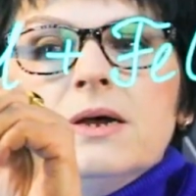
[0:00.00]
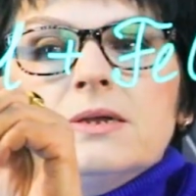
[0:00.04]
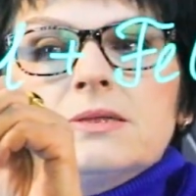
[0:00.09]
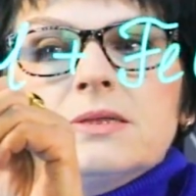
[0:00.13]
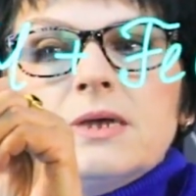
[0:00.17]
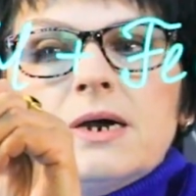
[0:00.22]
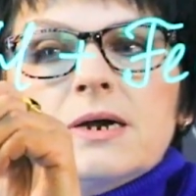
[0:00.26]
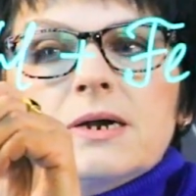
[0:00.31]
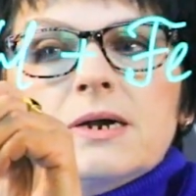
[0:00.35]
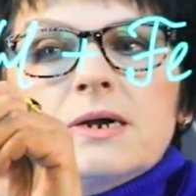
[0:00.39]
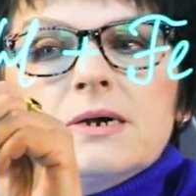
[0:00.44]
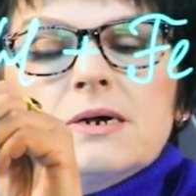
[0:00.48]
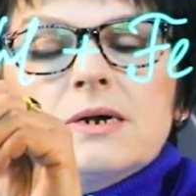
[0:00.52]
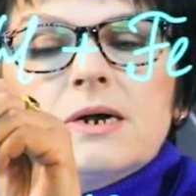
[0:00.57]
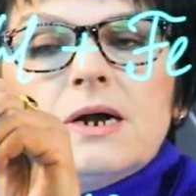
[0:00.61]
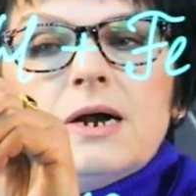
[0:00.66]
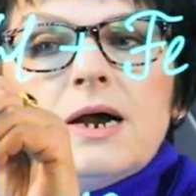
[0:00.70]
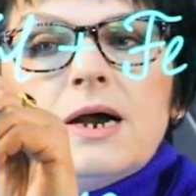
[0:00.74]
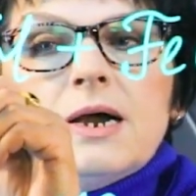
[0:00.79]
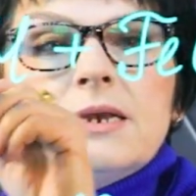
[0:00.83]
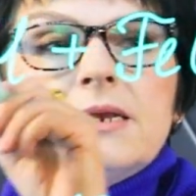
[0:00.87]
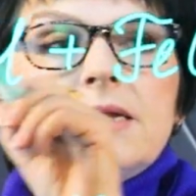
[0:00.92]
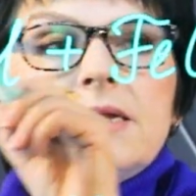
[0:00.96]
So
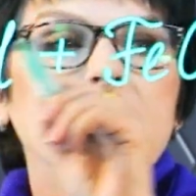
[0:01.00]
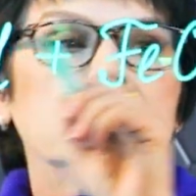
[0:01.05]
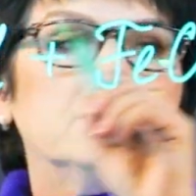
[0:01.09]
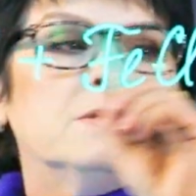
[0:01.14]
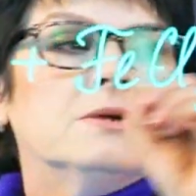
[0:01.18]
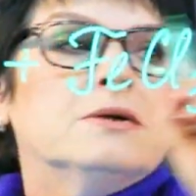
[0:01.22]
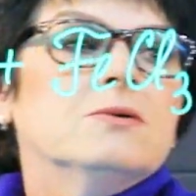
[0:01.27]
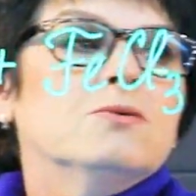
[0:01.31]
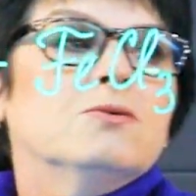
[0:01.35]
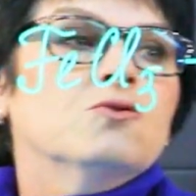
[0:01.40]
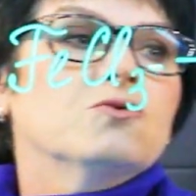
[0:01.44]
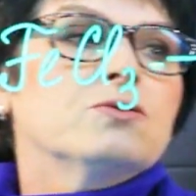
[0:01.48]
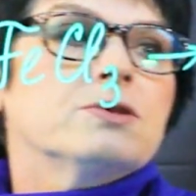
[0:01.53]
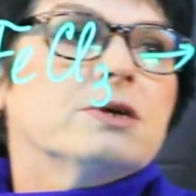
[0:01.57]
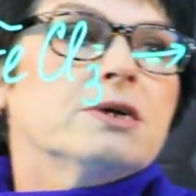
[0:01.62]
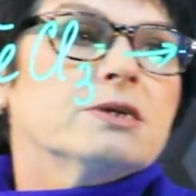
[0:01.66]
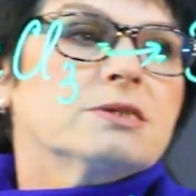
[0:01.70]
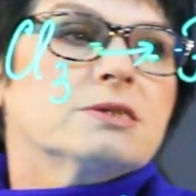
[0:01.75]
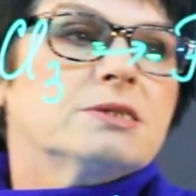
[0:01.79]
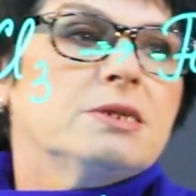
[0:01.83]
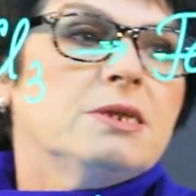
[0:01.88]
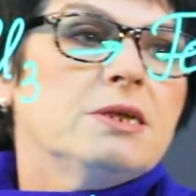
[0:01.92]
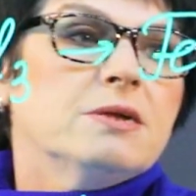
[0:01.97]
we have
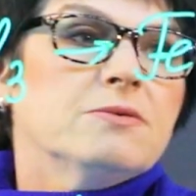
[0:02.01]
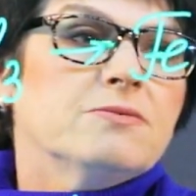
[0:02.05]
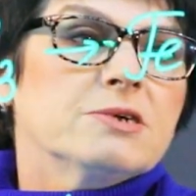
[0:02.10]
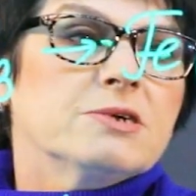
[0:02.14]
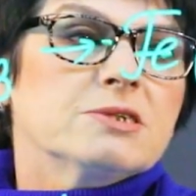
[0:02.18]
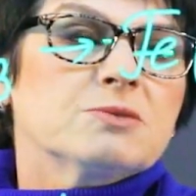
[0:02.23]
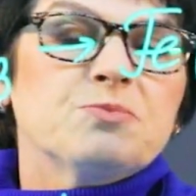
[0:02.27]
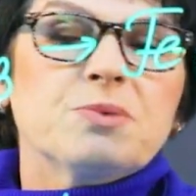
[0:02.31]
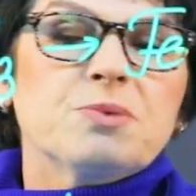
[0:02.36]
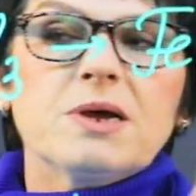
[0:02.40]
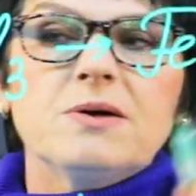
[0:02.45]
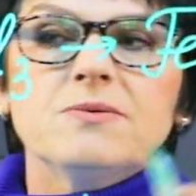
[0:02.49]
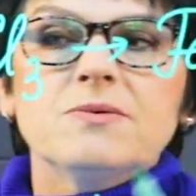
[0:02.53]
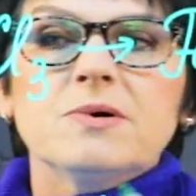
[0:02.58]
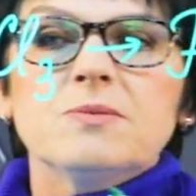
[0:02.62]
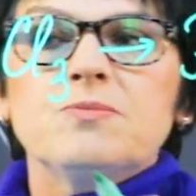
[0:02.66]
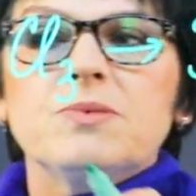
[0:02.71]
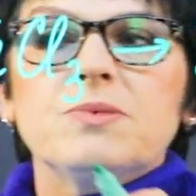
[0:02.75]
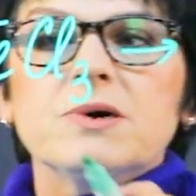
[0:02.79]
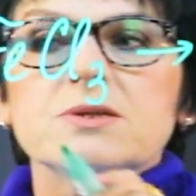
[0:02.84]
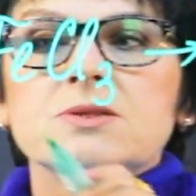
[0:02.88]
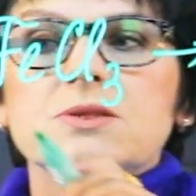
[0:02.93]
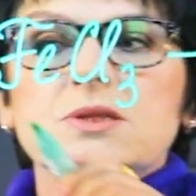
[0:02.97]
potassium on the left
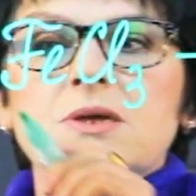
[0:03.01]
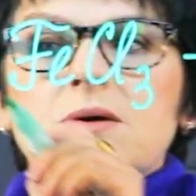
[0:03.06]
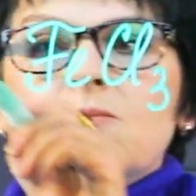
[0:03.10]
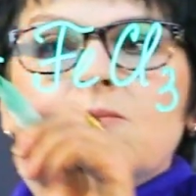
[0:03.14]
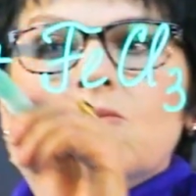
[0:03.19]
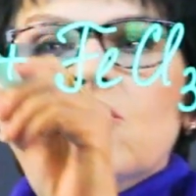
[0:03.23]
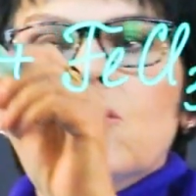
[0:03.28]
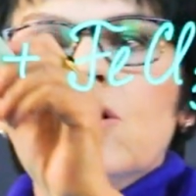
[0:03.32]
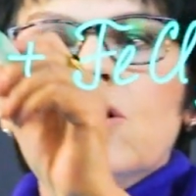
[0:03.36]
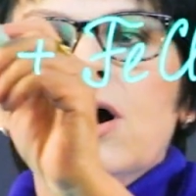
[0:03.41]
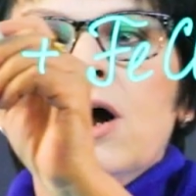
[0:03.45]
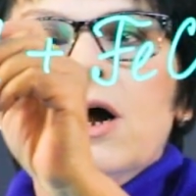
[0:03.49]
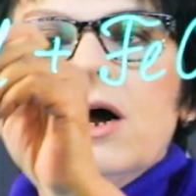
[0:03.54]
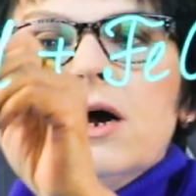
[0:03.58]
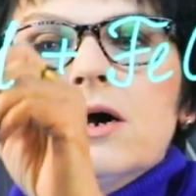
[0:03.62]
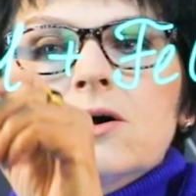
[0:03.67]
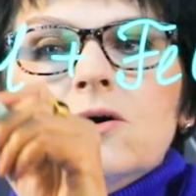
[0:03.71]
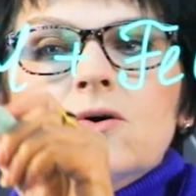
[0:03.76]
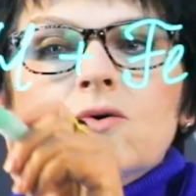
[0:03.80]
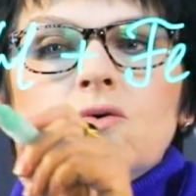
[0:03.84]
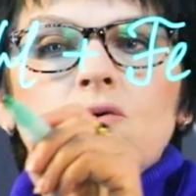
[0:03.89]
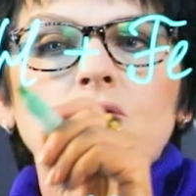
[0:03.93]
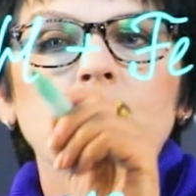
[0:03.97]
and on the right
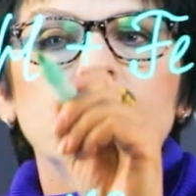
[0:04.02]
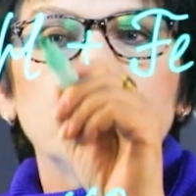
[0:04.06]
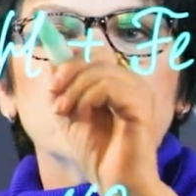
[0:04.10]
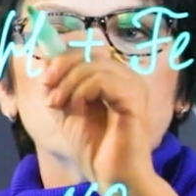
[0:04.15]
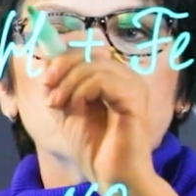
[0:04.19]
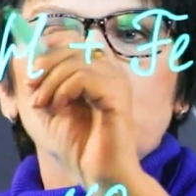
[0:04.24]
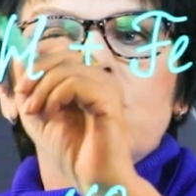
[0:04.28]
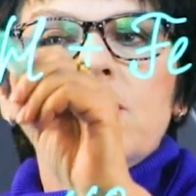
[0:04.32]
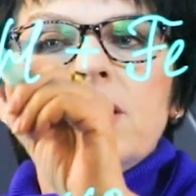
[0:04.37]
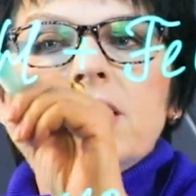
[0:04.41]
one each.